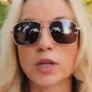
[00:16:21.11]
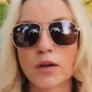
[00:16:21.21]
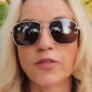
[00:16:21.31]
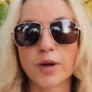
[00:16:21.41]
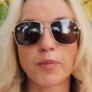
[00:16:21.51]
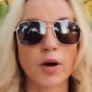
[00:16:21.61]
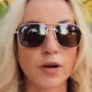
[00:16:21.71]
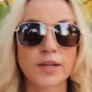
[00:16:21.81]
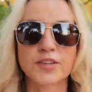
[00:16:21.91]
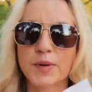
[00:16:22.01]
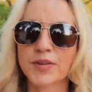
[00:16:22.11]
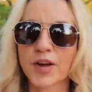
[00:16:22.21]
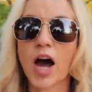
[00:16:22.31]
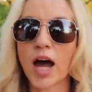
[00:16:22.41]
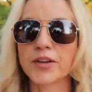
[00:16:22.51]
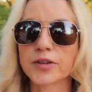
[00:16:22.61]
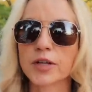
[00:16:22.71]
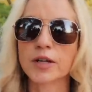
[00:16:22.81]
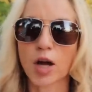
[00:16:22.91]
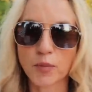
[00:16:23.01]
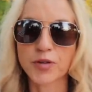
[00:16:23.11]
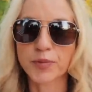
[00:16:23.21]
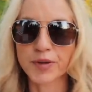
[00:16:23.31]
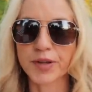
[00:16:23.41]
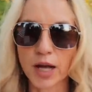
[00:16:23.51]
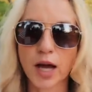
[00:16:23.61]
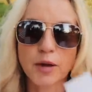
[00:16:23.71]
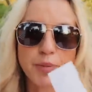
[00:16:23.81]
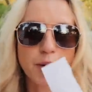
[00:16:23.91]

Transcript: love that part. It smells hot. It almost smells like a hot